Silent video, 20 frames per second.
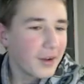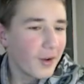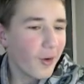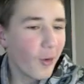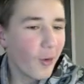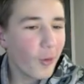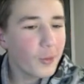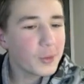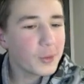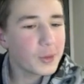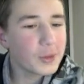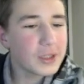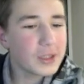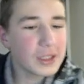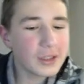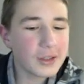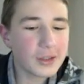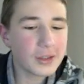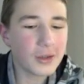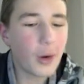Oh, you
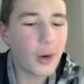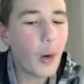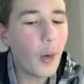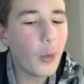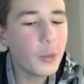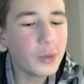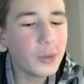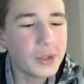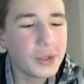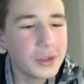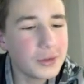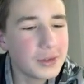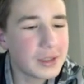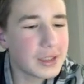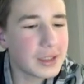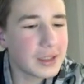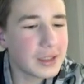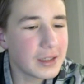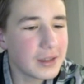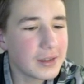didn't. Oh, you
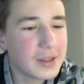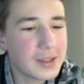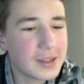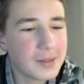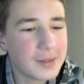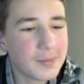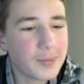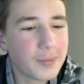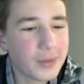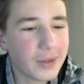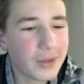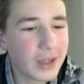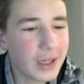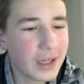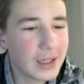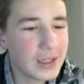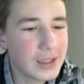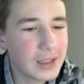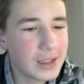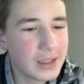didn't
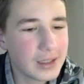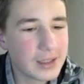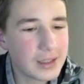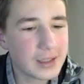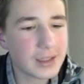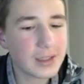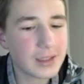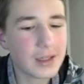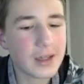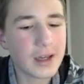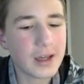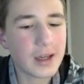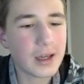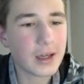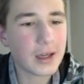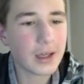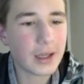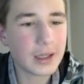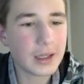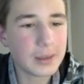place
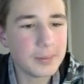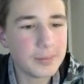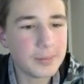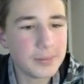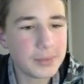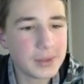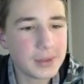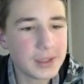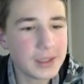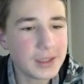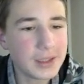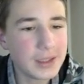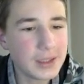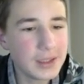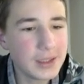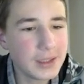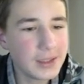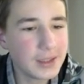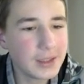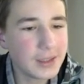a
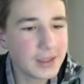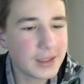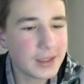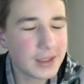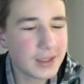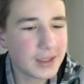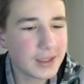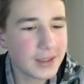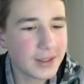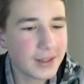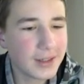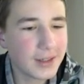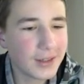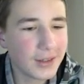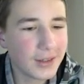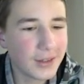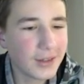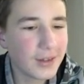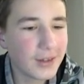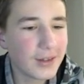piece.
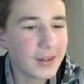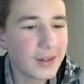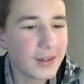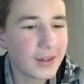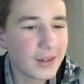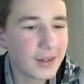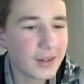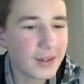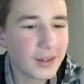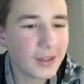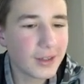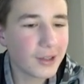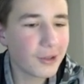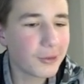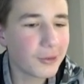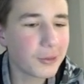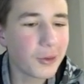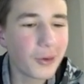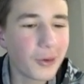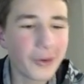
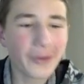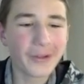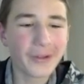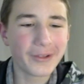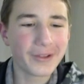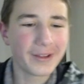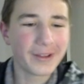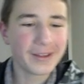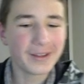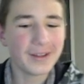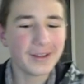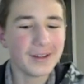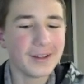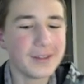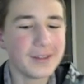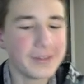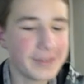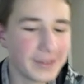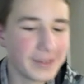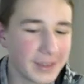Whoa,
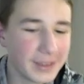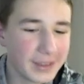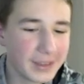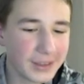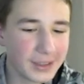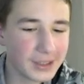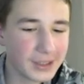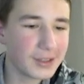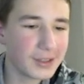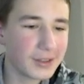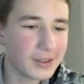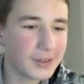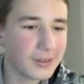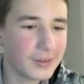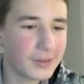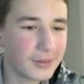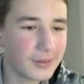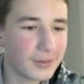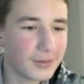didn't.